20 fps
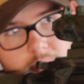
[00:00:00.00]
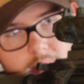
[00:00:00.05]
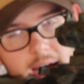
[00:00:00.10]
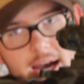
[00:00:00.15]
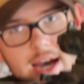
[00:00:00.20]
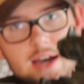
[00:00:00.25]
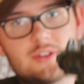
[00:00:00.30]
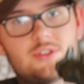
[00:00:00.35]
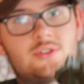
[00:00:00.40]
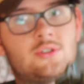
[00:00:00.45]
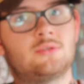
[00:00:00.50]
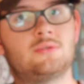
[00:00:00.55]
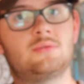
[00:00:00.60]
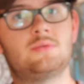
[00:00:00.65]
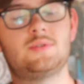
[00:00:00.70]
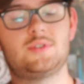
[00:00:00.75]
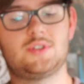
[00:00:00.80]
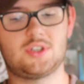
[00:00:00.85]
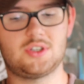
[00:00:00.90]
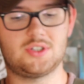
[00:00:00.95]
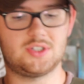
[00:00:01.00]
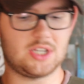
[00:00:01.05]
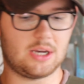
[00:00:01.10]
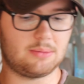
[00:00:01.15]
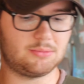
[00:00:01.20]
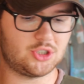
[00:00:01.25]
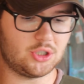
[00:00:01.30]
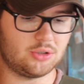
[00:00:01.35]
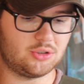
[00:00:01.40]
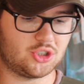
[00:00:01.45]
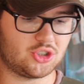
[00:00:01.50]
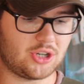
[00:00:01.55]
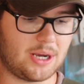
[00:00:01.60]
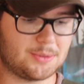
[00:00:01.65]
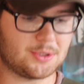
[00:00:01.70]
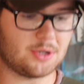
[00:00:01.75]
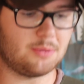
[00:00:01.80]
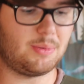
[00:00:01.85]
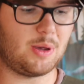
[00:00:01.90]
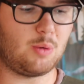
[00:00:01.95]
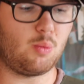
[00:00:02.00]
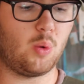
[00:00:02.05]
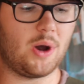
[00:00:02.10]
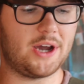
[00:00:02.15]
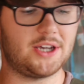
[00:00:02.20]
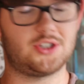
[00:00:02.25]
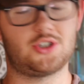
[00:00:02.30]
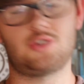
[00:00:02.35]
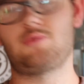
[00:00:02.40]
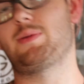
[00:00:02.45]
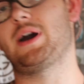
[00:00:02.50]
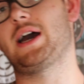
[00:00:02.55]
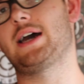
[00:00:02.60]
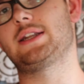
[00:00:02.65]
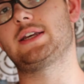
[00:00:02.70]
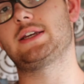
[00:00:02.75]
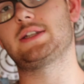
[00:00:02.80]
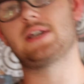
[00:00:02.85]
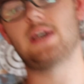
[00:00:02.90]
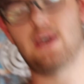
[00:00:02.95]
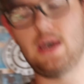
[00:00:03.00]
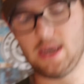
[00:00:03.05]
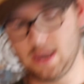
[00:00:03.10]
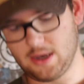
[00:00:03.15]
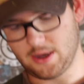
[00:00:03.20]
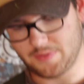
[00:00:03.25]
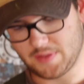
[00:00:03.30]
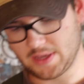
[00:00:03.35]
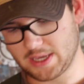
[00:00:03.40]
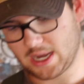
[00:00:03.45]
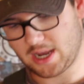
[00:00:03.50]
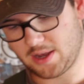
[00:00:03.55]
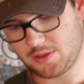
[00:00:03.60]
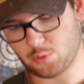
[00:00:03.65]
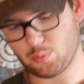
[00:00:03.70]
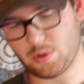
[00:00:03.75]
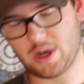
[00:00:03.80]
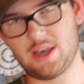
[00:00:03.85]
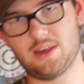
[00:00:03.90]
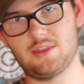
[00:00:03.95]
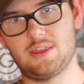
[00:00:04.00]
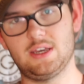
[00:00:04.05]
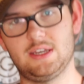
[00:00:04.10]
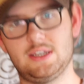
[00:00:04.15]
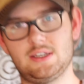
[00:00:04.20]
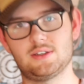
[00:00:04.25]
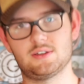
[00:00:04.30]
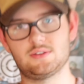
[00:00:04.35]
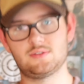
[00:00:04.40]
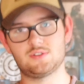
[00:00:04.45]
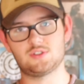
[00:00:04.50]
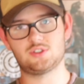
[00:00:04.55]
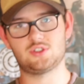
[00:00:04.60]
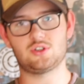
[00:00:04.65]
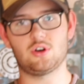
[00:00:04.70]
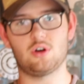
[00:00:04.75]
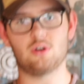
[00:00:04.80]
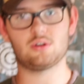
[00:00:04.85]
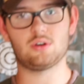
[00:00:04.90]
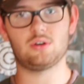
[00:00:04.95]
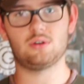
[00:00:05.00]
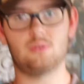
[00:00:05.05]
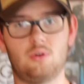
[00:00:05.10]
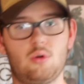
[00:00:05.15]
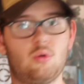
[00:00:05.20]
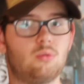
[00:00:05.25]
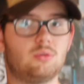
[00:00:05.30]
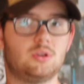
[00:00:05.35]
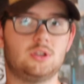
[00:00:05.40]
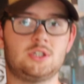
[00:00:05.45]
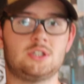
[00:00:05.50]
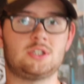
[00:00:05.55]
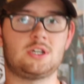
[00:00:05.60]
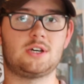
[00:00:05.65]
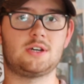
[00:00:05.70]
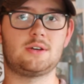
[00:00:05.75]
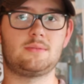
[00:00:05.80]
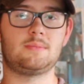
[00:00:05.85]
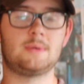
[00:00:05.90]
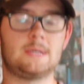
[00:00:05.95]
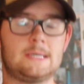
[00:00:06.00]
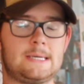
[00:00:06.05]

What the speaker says: at all. So some shoulder straps can be way too padded and they get in the way of the stock all the time.